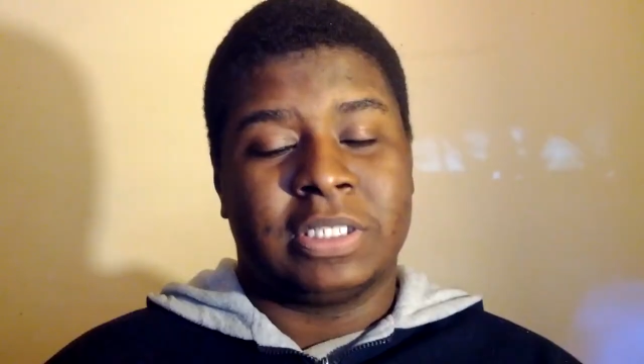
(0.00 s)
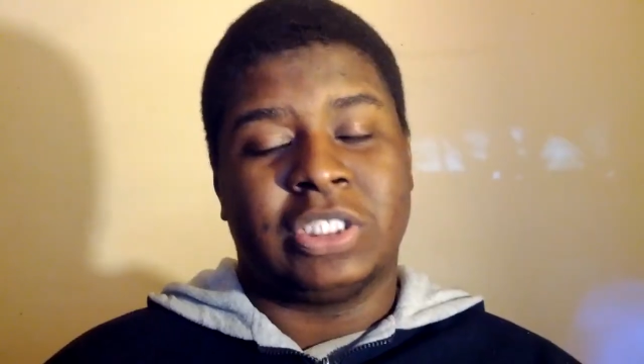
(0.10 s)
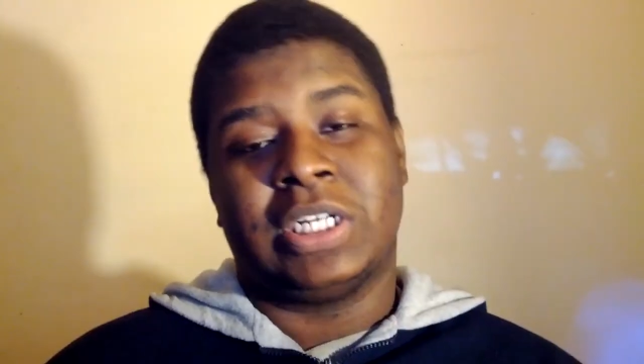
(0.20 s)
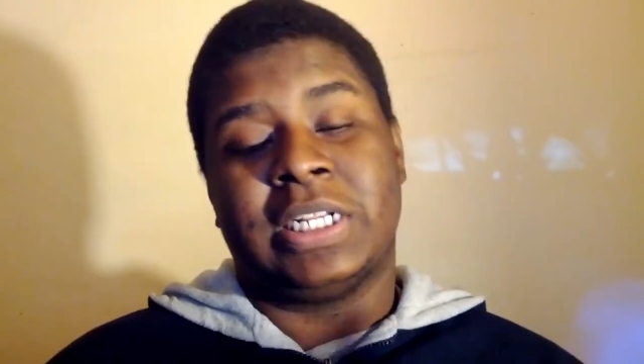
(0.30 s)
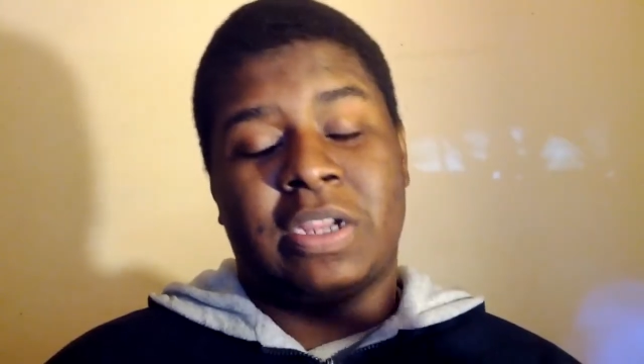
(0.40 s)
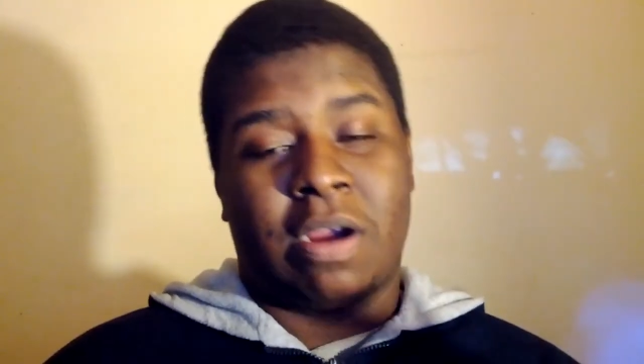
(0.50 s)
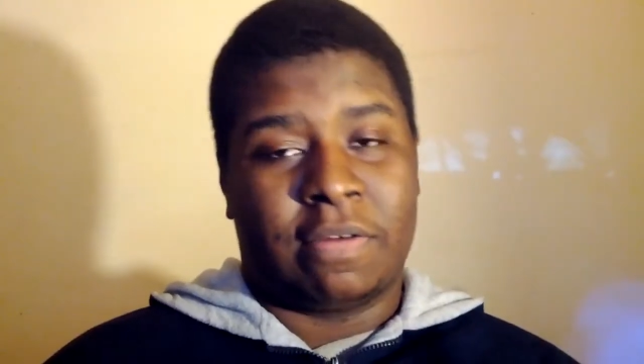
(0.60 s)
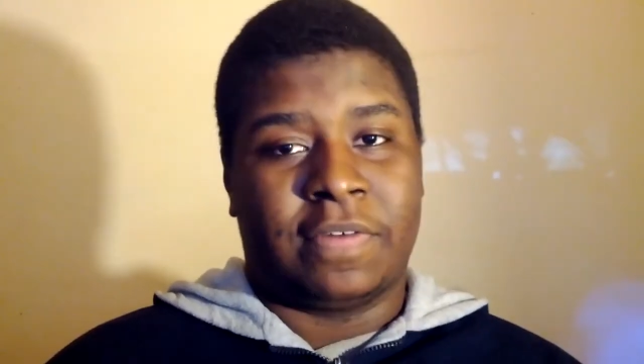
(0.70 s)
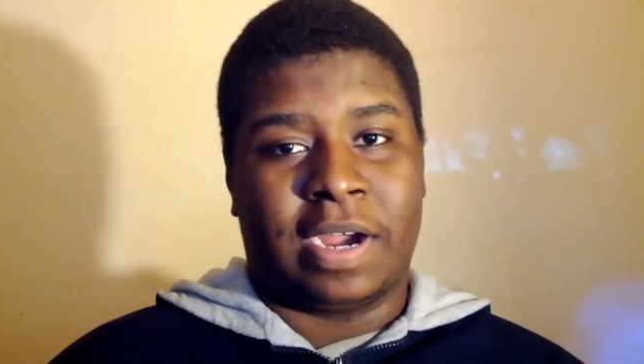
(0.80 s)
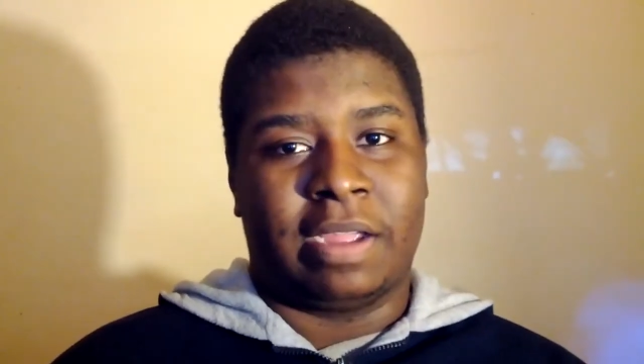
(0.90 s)

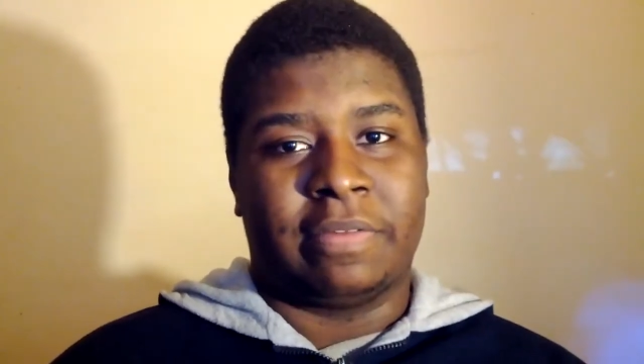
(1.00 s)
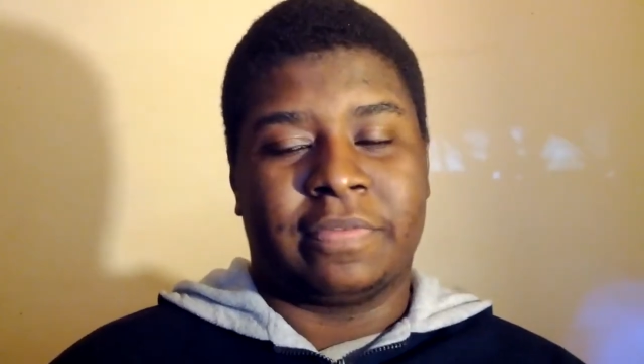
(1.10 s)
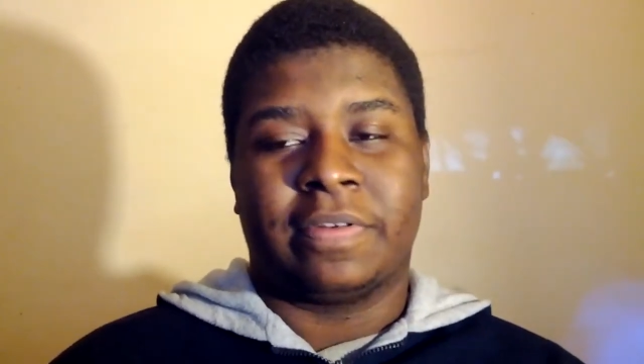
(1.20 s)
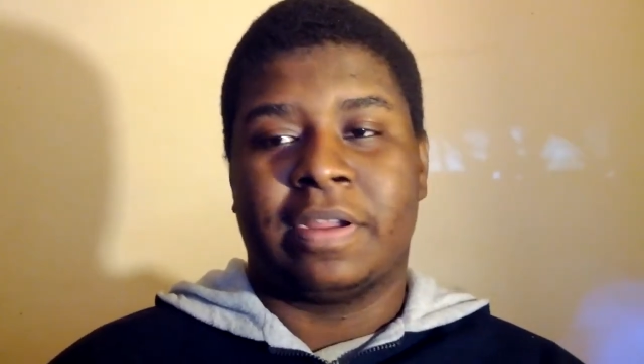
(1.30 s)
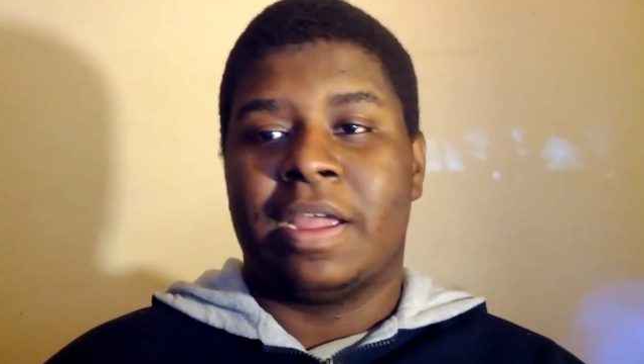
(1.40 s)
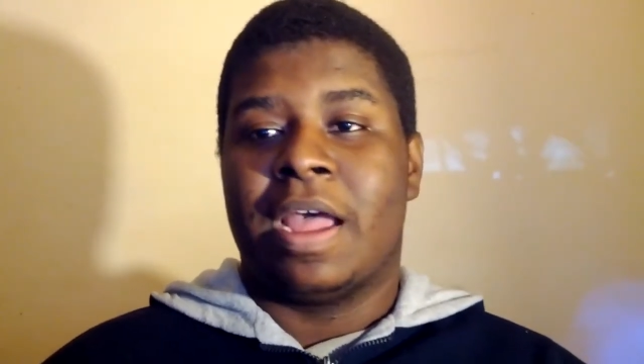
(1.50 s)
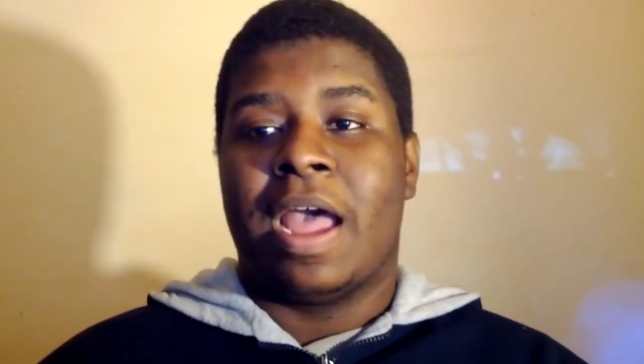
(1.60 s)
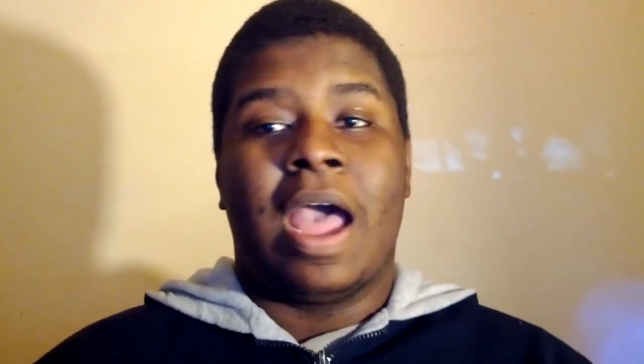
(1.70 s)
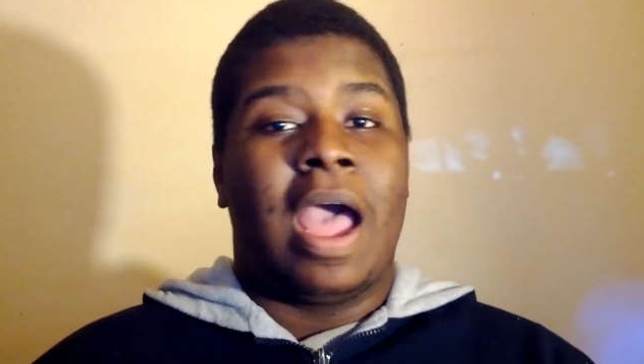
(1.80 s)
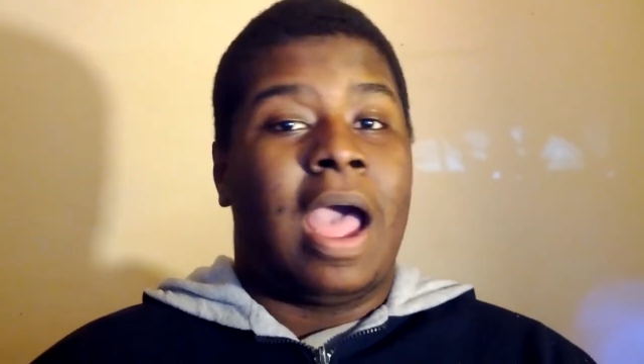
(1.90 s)
GDDR5,
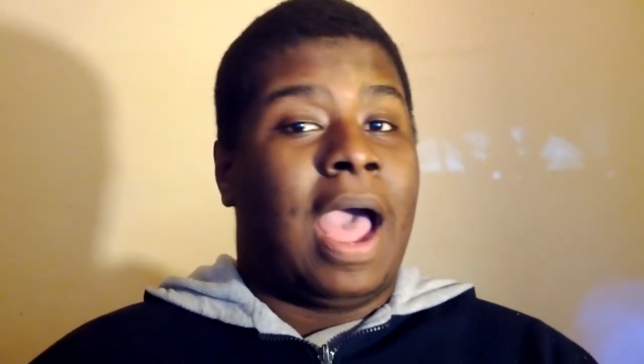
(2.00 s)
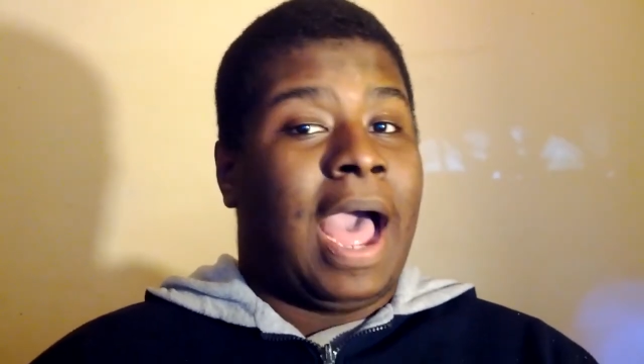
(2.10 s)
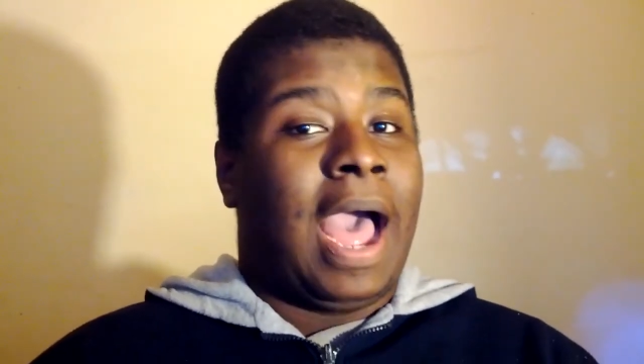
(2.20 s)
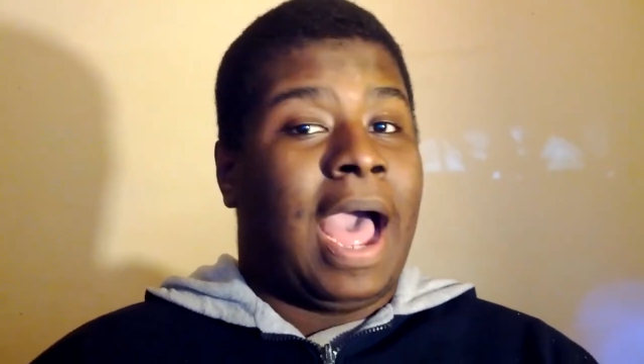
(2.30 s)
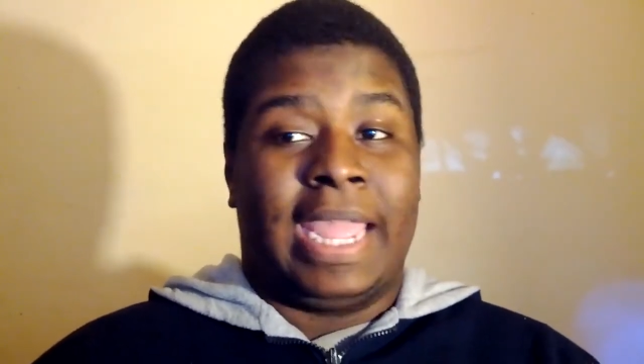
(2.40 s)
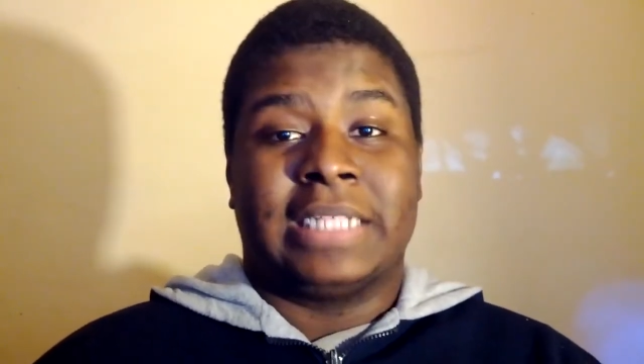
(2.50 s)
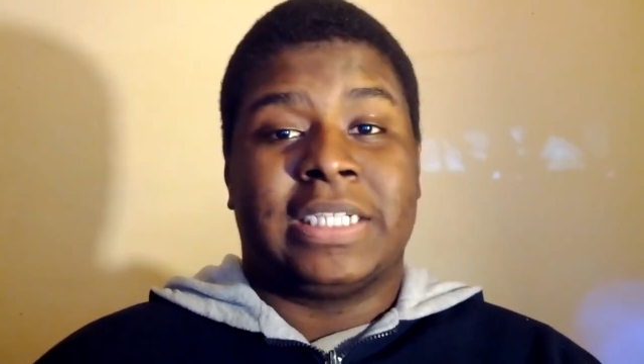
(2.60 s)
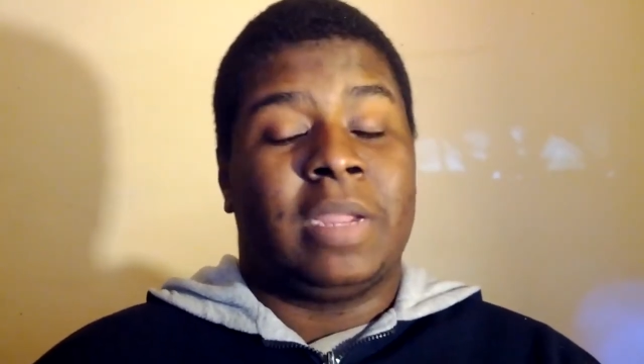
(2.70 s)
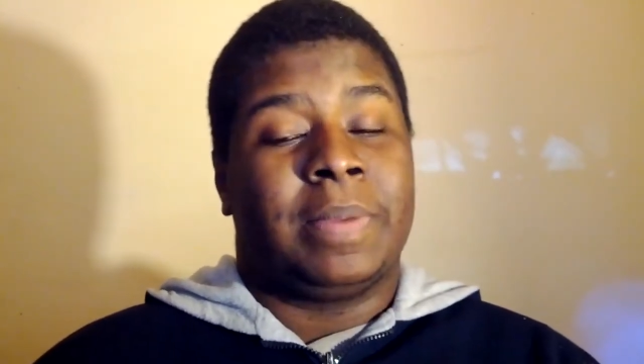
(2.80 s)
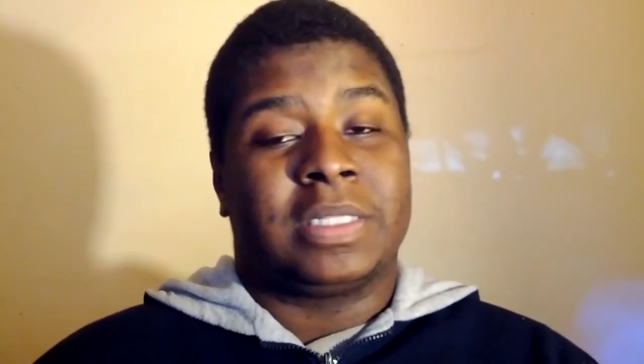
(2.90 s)
I can't
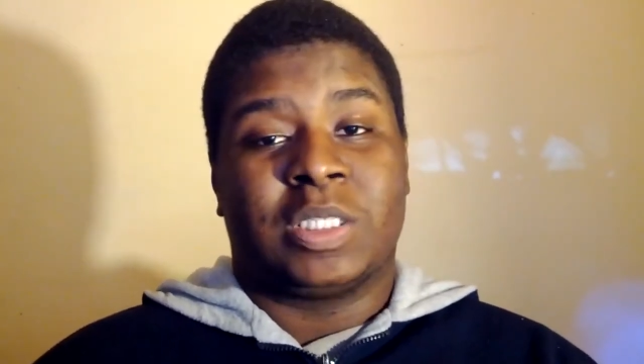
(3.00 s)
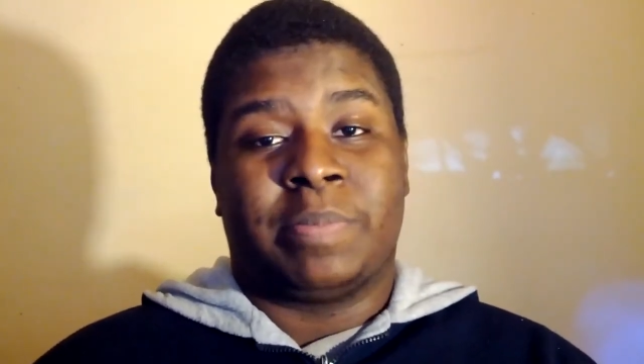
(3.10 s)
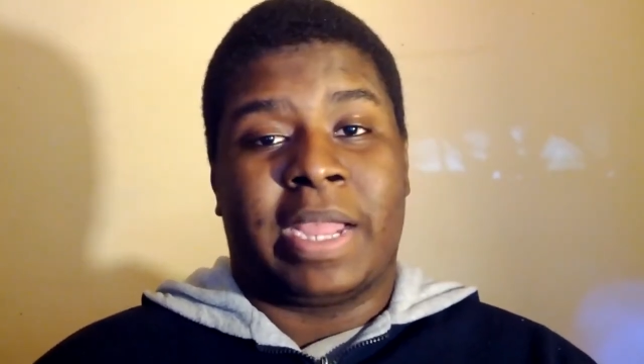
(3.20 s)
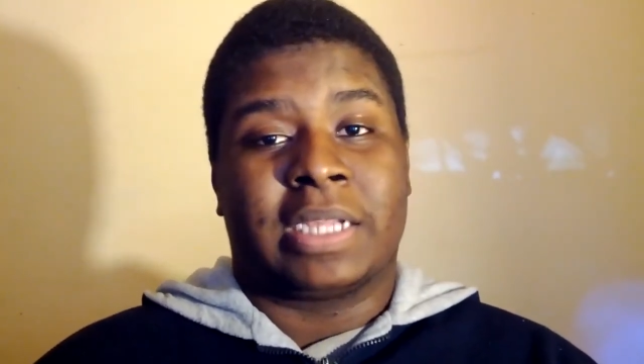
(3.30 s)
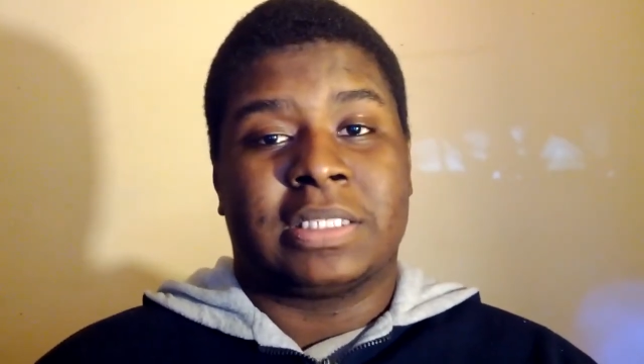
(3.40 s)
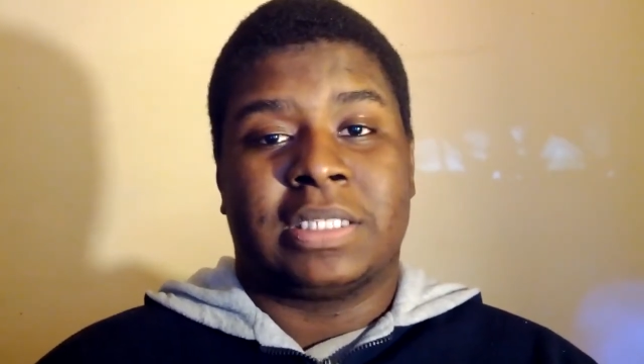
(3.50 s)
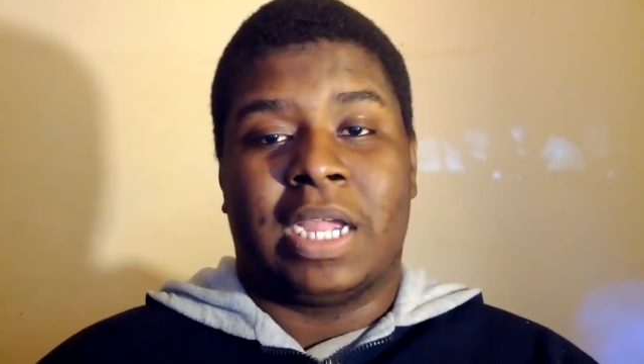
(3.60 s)
tell you about the specs.